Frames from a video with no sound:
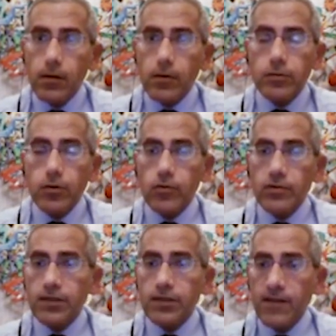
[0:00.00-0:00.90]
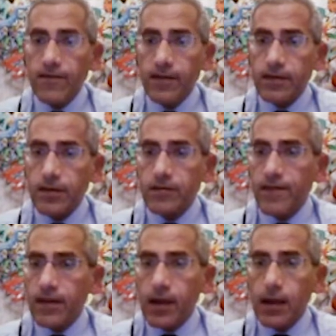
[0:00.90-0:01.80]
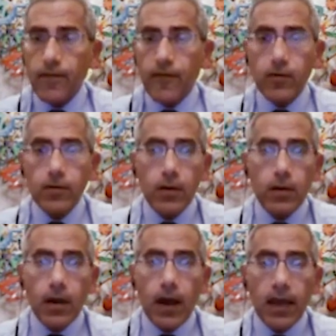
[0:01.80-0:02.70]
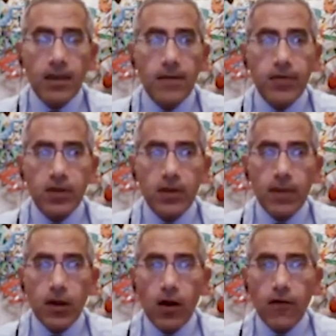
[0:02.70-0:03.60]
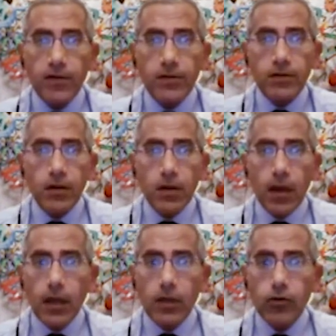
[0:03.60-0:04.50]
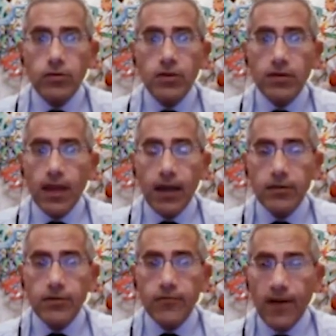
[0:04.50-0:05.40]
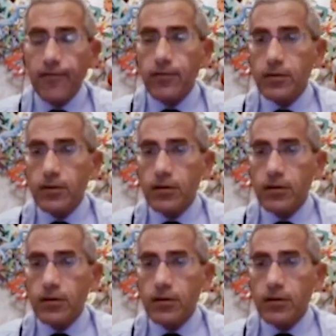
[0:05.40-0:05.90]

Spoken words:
So this leaflet is very helpful. I keep it in my office and use it as a reference